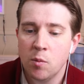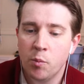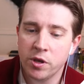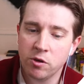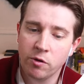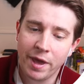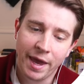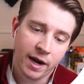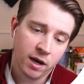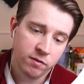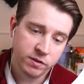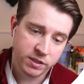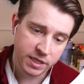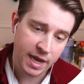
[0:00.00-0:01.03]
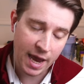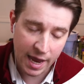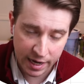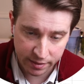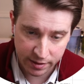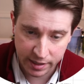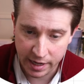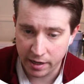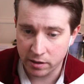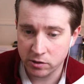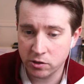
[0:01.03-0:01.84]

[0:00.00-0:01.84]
but you can't obviously edit the data.